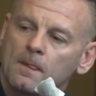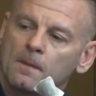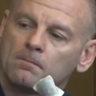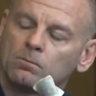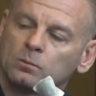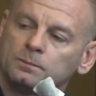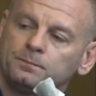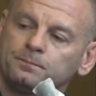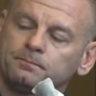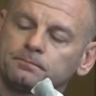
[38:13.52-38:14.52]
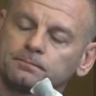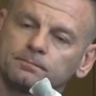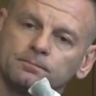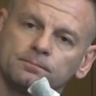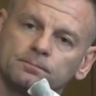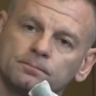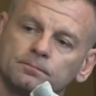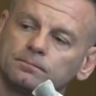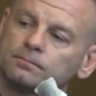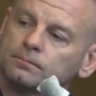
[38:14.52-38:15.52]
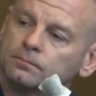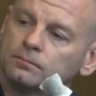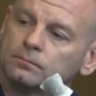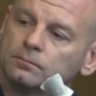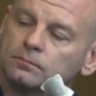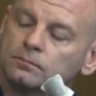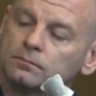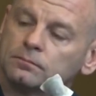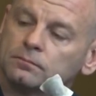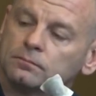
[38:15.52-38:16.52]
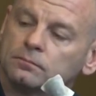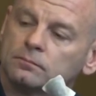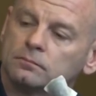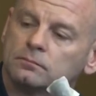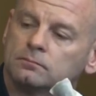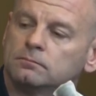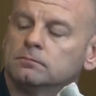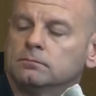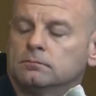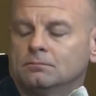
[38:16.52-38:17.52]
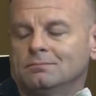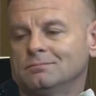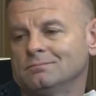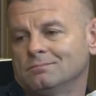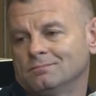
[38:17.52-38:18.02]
(silence)